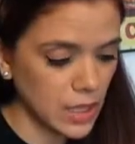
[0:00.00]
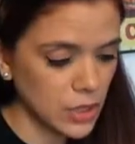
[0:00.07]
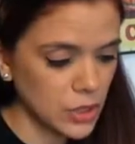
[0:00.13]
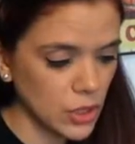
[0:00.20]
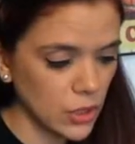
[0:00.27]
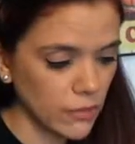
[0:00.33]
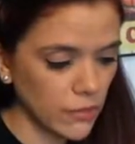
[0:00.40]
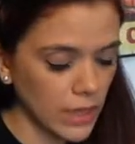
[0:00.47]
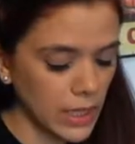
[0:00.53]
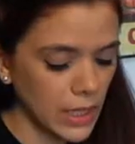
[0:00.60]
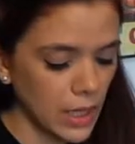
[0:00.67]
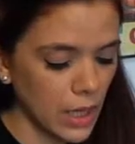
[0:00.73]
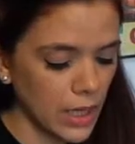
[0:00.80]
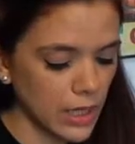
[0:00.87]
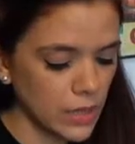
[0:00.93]
I don't
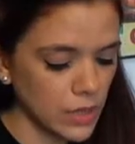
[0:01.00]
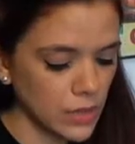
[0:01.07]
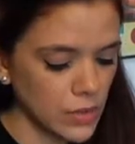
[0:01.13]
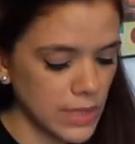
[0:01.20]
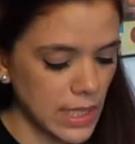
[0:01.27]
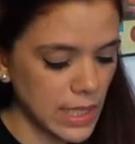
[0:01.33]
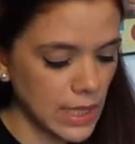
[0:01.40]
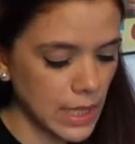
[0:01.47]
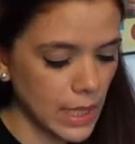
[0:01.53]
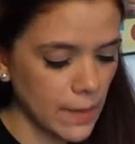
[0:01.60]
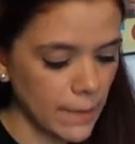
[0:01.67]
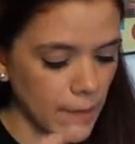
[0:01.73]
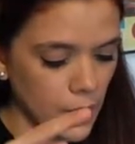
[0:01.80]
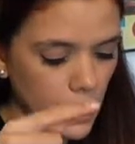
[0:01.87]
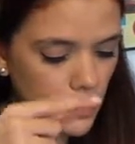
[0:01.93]
really like using the
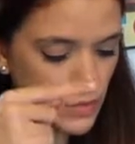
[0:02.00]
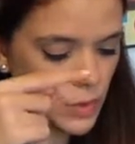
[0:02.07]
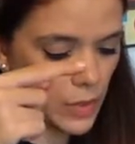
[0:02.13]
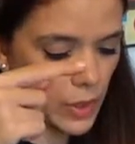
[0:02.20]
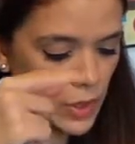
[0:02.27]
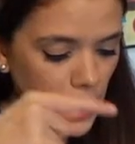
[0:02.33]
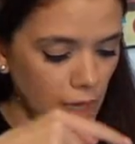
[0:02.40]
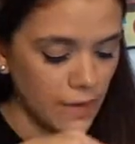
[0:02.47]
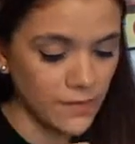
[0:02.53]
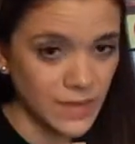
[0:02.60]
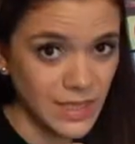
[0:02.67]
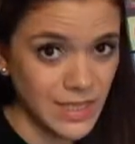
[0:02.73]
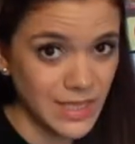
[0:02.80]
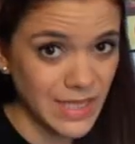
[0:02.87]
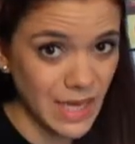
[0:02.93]
lip balms where you have
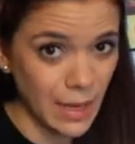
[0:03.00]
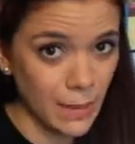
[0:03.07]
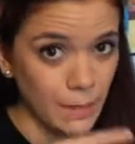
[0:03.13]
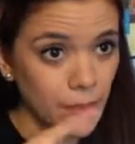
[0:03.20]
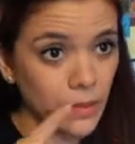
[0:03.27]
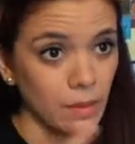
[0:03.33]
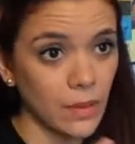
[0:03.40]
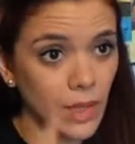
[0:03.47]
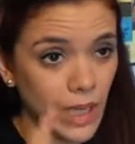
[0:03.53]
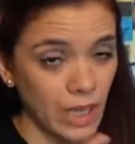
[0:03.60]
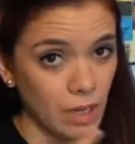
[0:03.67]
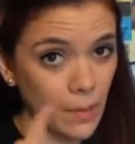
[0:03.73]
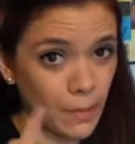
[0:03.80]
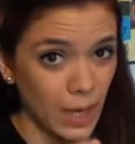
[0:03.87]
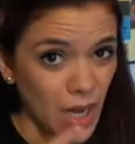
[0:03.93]
to dip
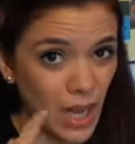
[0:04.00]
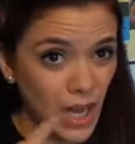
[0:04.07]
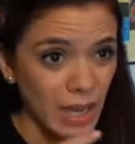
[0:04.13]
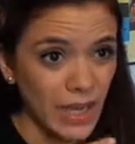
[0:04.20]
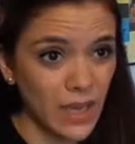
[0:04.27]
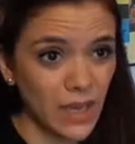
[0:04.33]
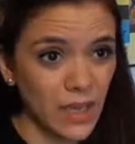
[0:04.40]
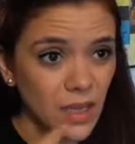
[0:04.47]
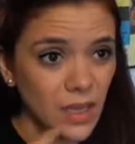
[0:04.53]
and apply.